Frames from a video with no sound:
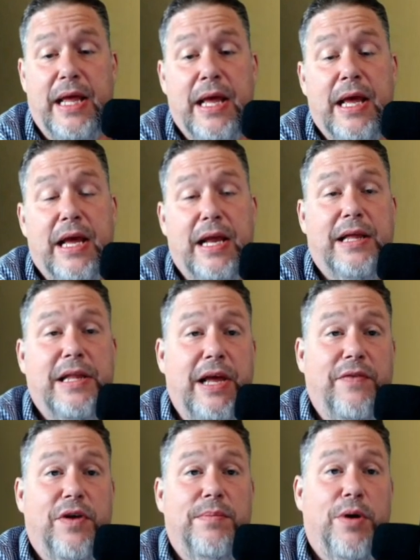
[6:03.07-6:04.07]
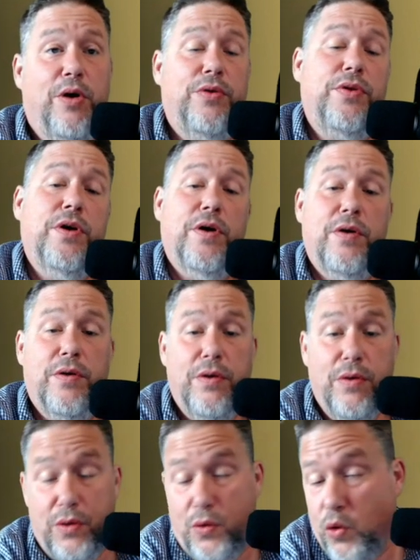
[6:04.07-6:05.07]
and Cleveland, both
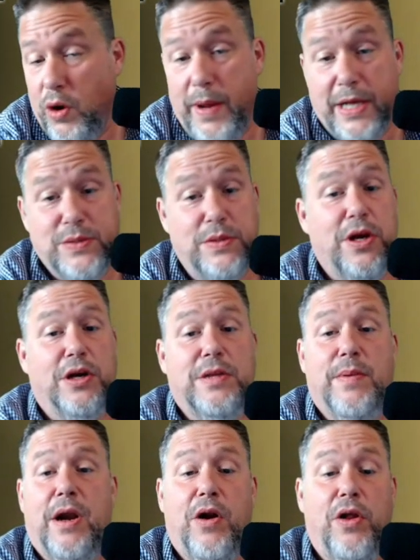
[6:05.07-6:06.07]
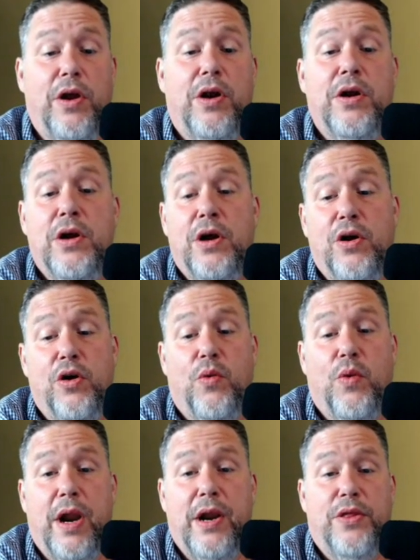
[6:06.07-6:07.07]
the quarterbacks we talked about earlier who are
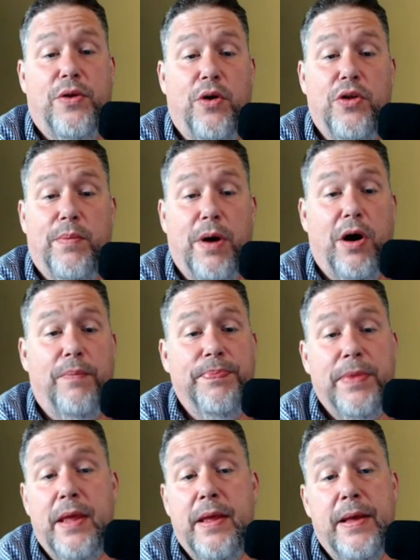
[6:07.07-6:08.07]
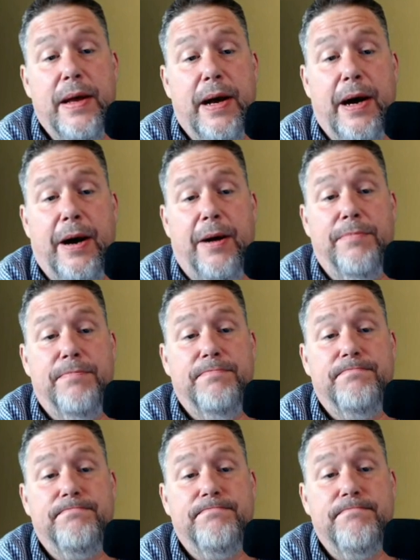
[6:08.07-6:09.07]
ready to throw the ball.
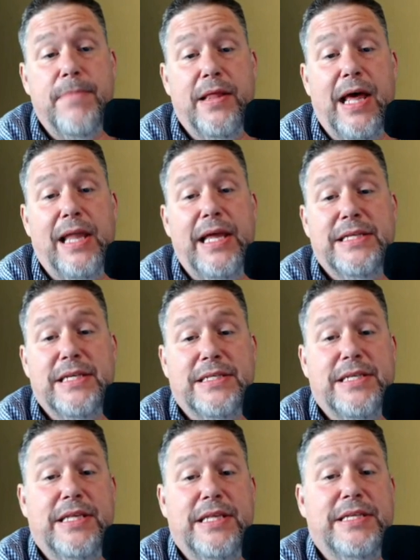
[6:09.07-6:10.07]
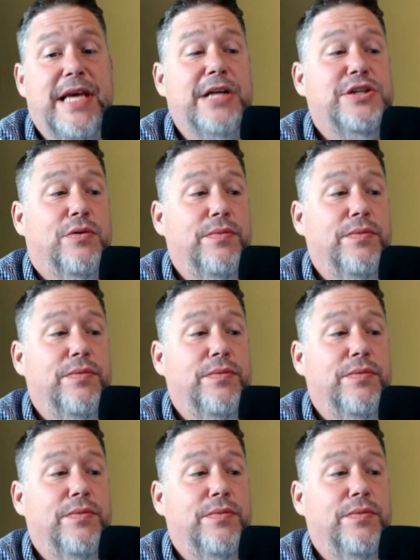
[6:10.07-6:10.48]
That leads us to the schedule.